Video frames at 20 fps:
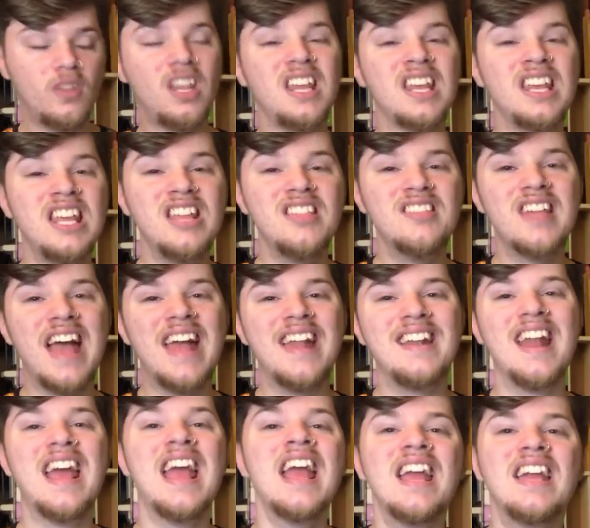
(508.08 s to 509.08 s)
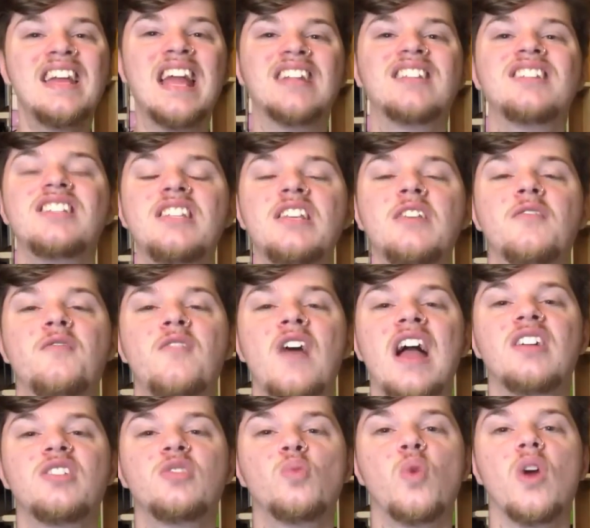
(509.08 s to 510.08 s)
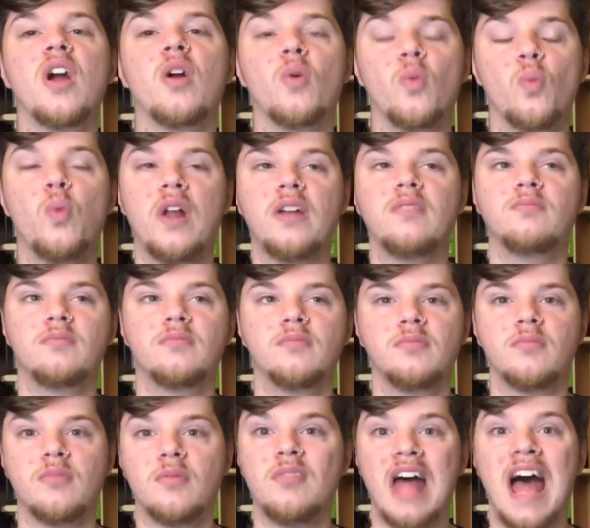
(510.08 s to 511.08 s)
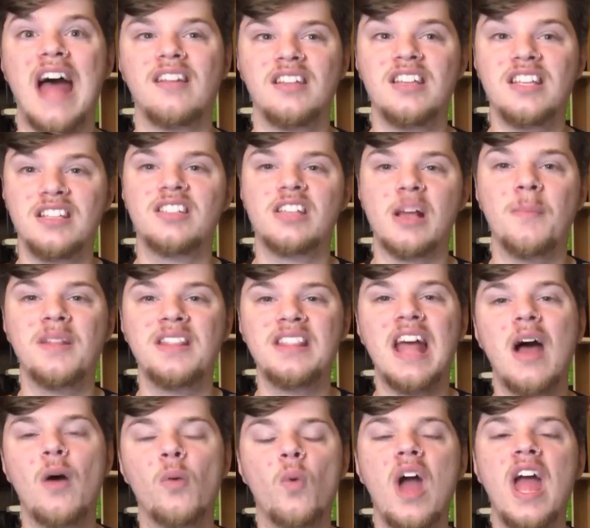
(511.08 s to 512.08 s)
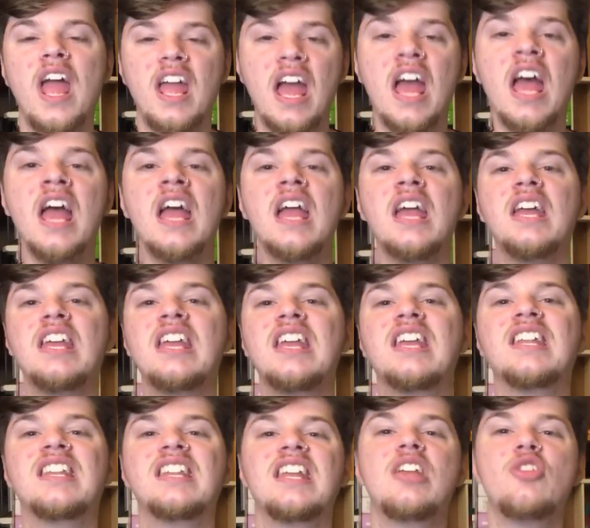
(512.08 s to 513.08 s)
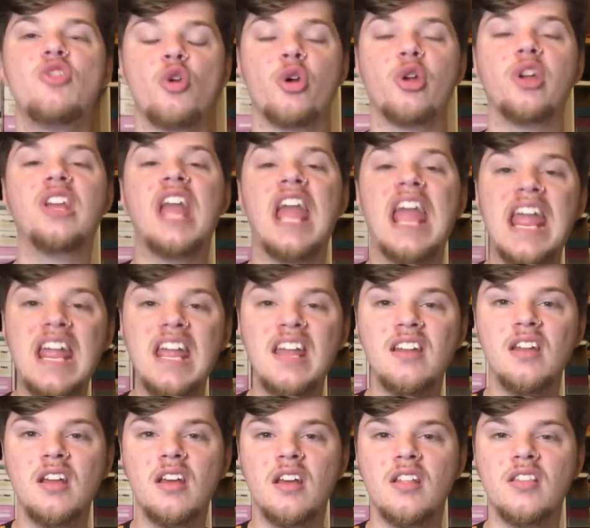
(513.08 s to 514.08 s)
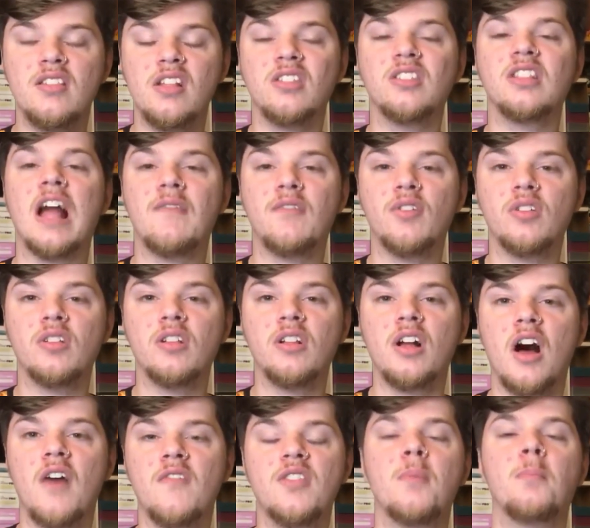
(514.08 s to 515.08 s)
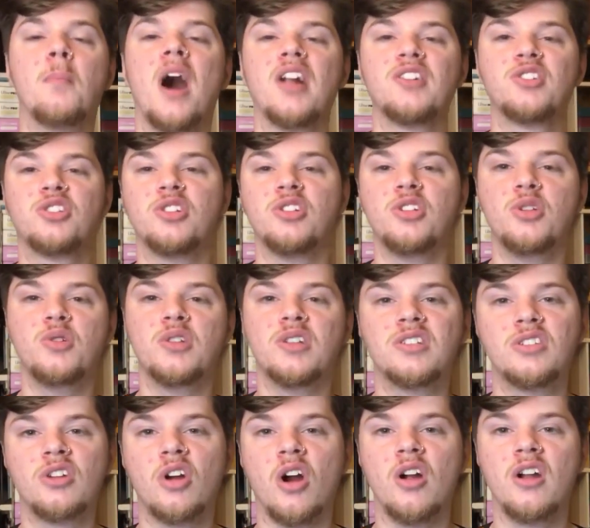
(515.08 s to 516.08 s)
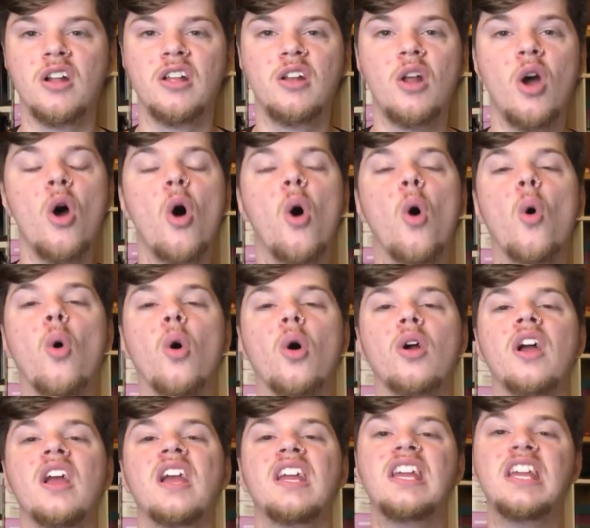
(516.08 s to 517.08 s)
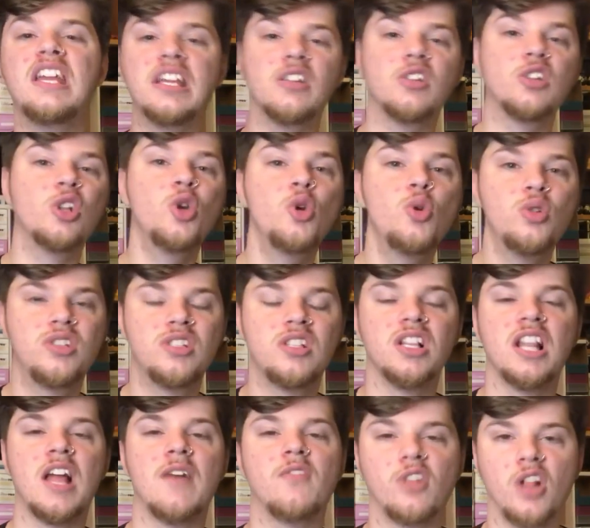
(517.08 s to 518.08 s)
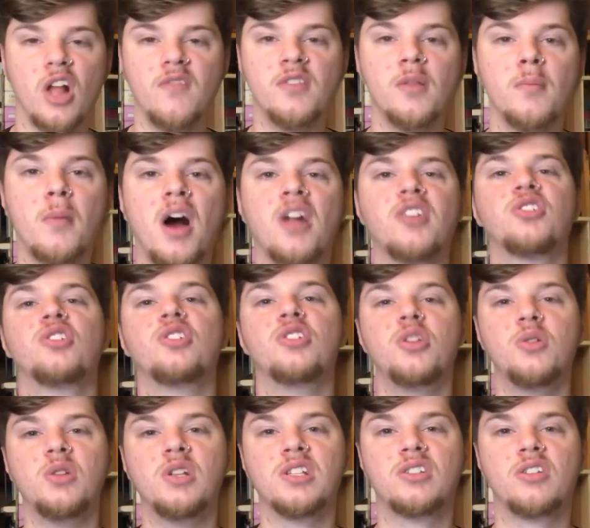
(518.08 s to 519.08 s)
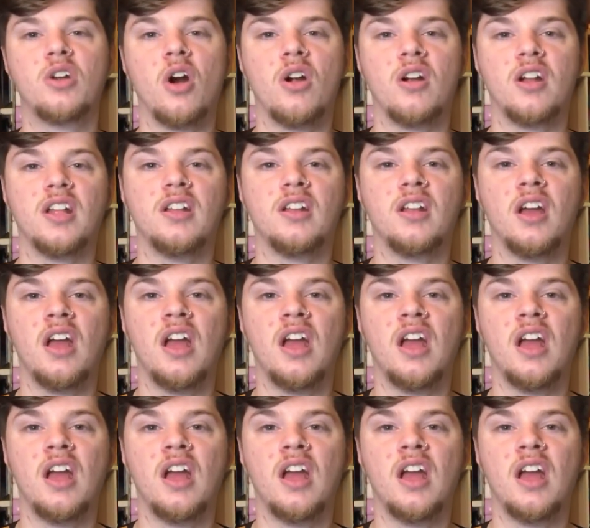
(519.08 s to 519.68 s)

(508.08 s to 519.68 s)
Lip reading: He then gets the effect where when he's summoned that way, he can either gain the level of the monster you discarded or he can lose the level of the monster you discarded.